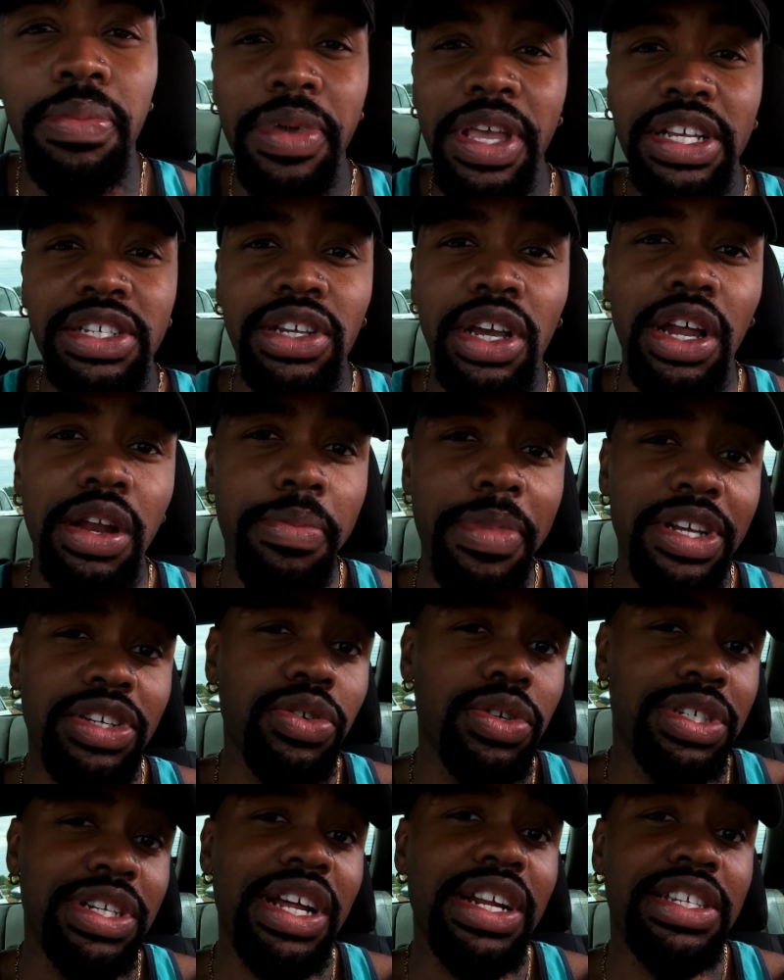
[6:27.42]
the BSR to make
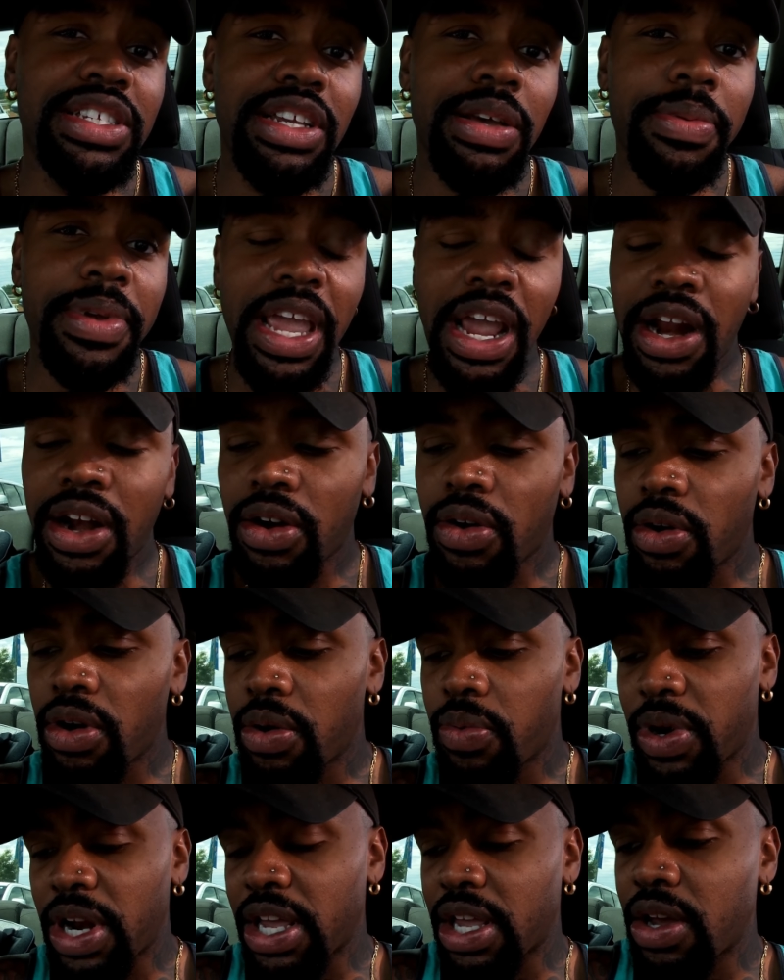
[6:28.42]
sure it's not a
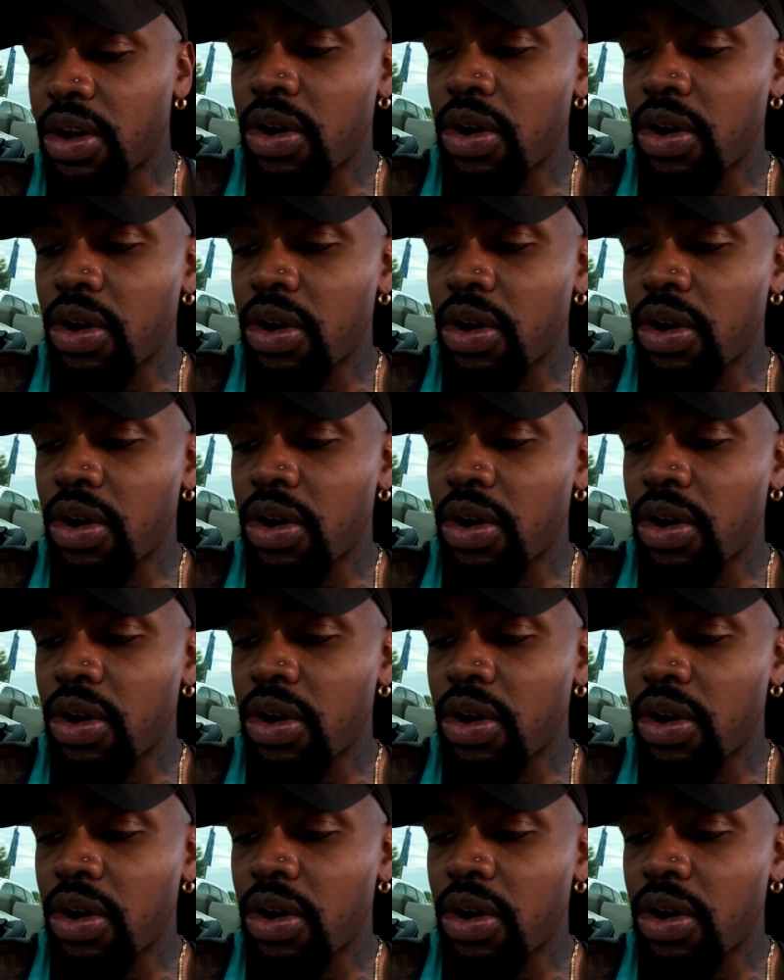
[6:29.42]
subcategory when I